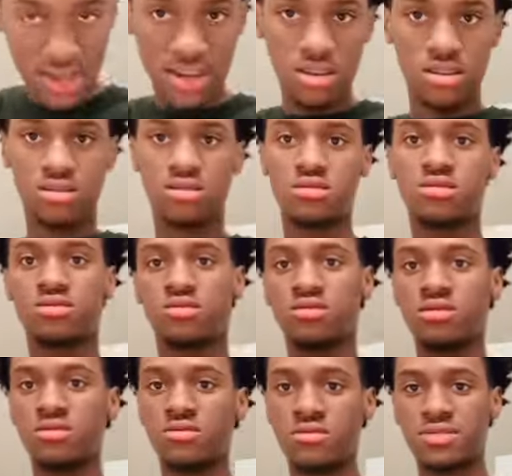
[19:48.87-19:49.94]
have got
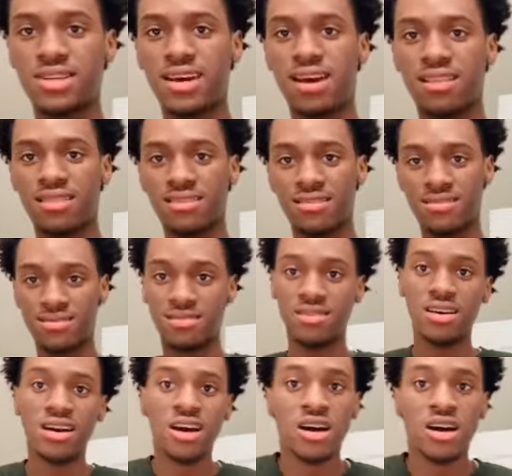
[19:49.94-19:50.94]
the, the tag thing on.